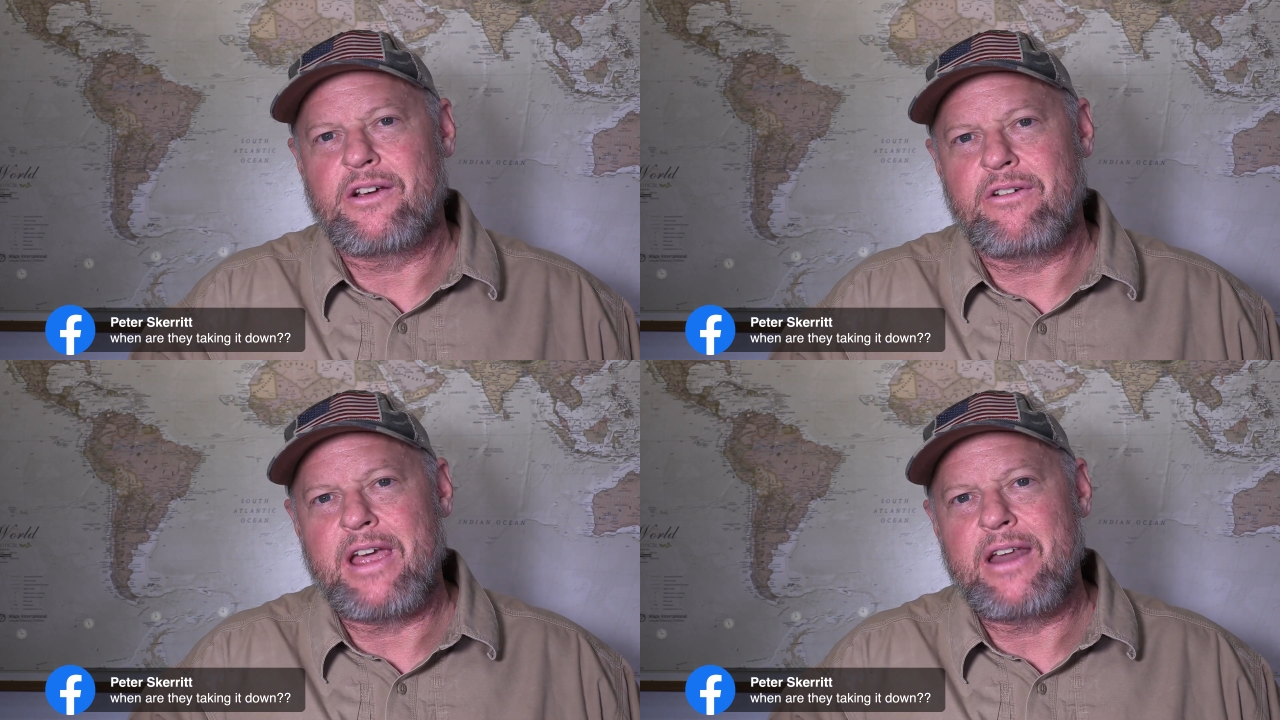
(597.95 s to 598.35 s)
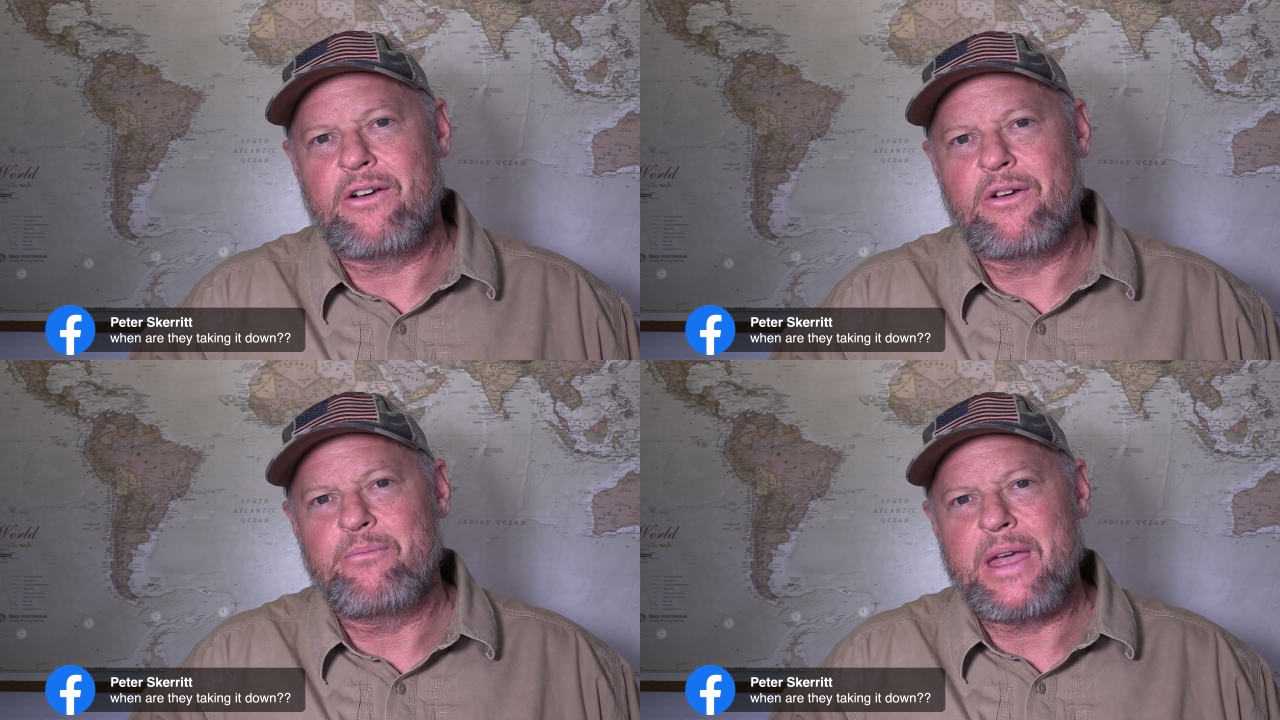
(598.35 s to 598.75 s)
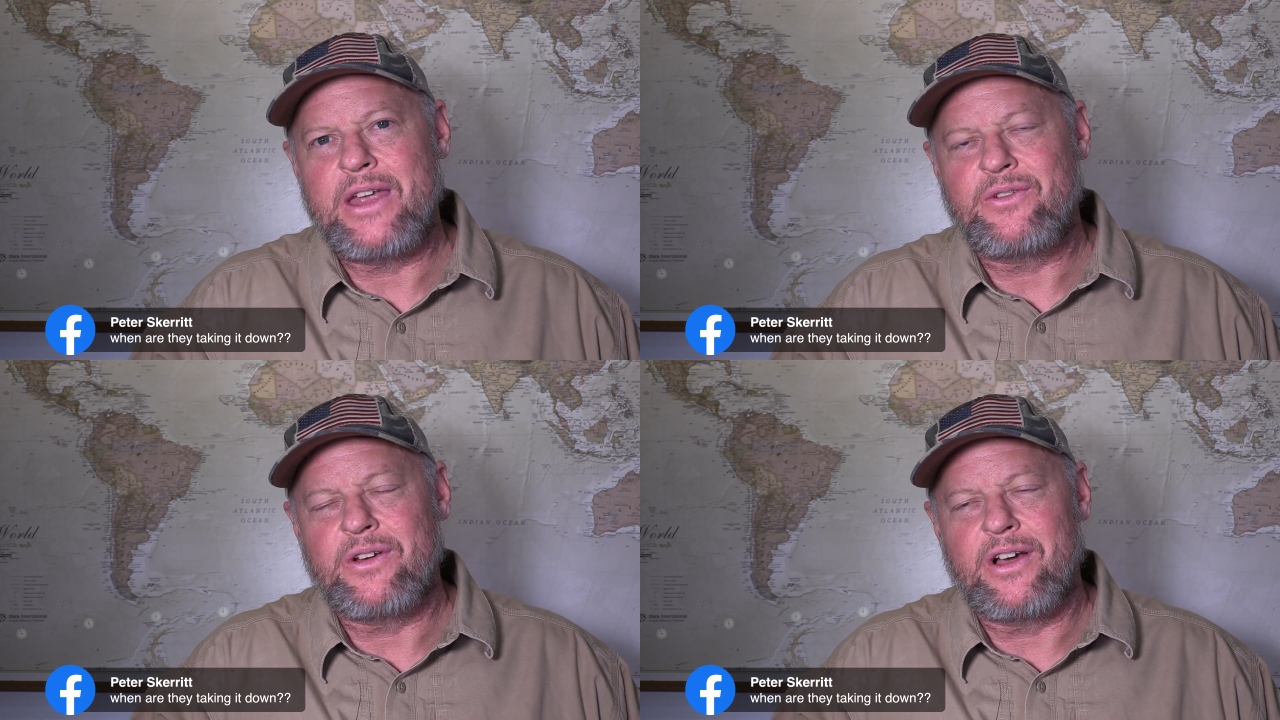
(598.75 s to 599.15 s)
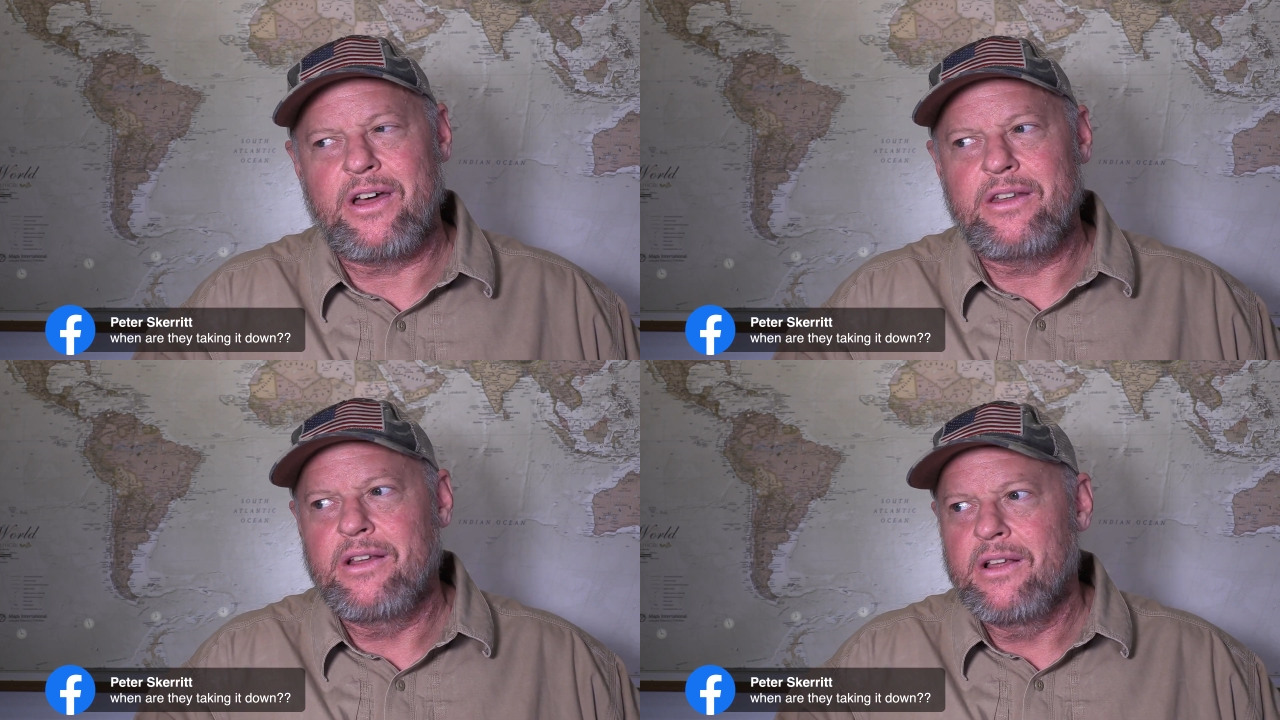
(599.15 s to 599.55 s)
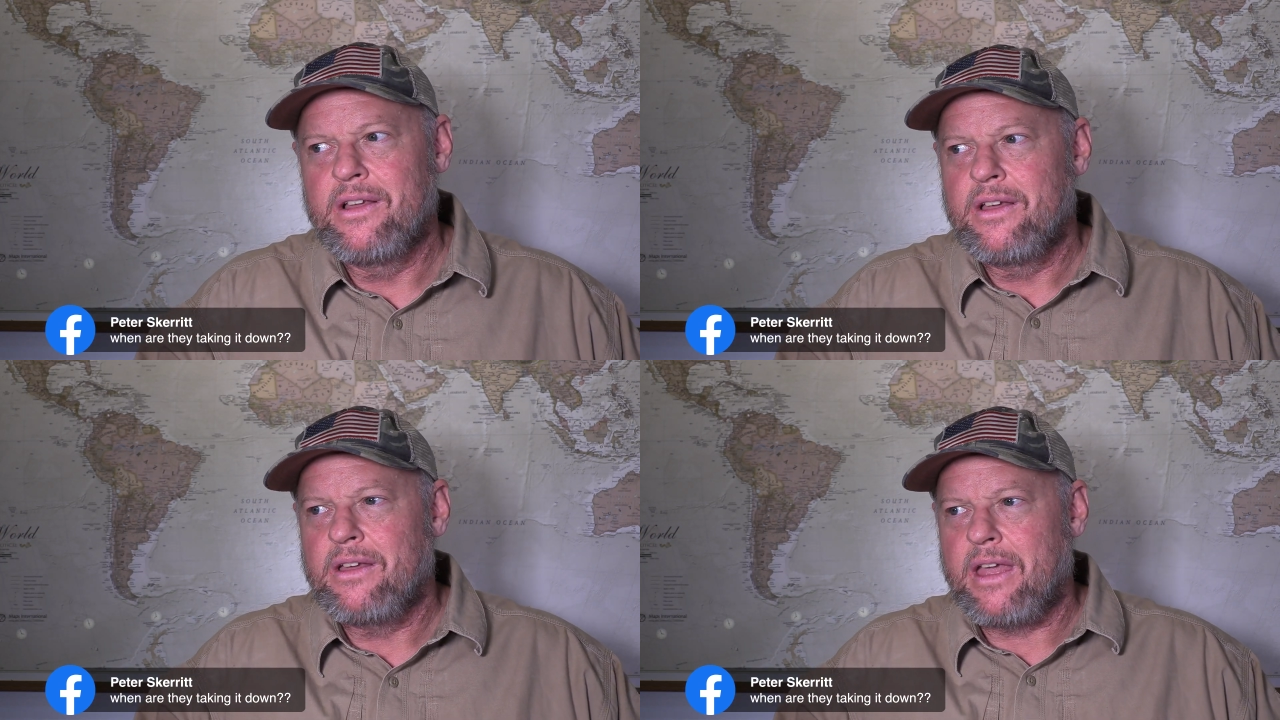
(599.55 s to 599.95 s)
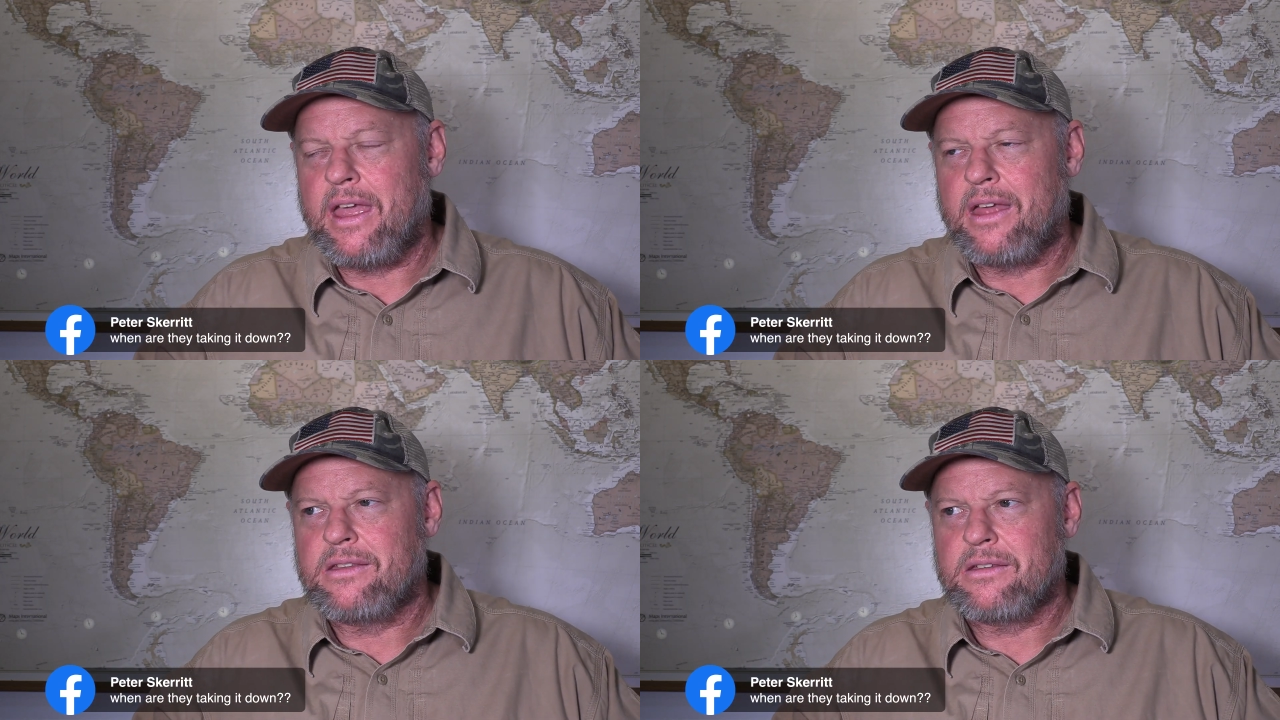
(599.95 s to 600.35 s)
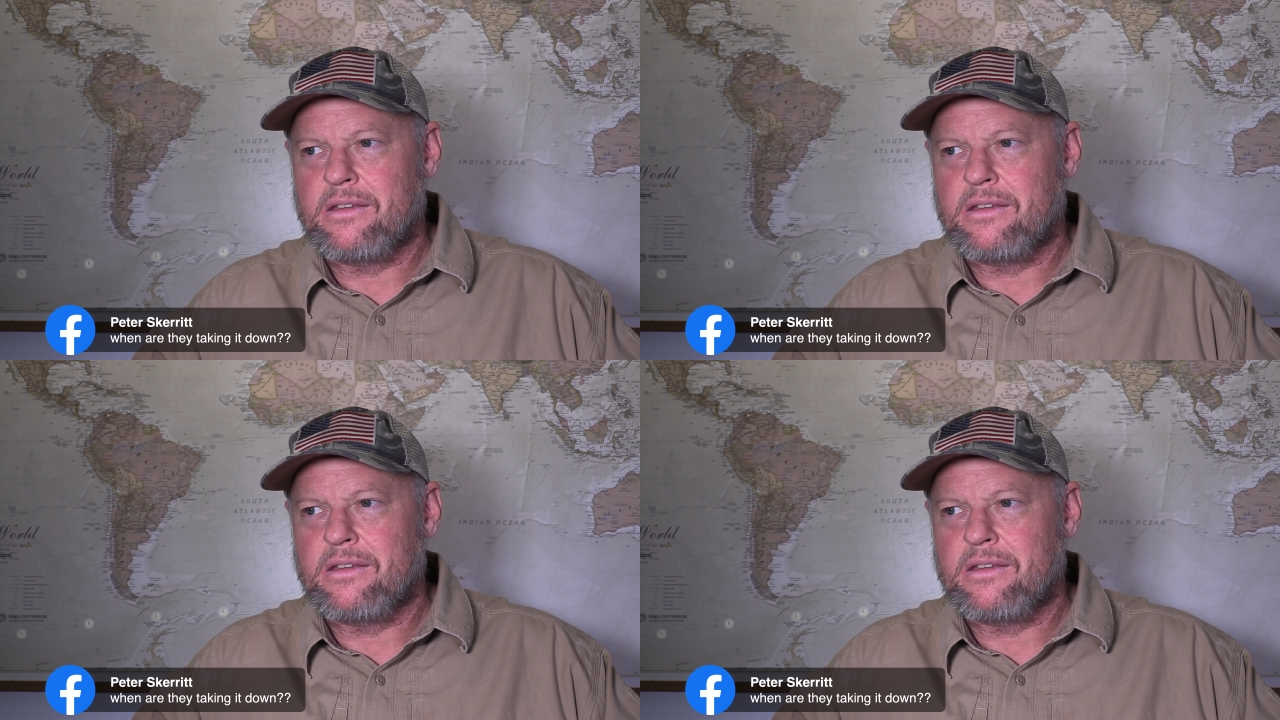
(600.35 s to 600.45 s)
creator on Patreon and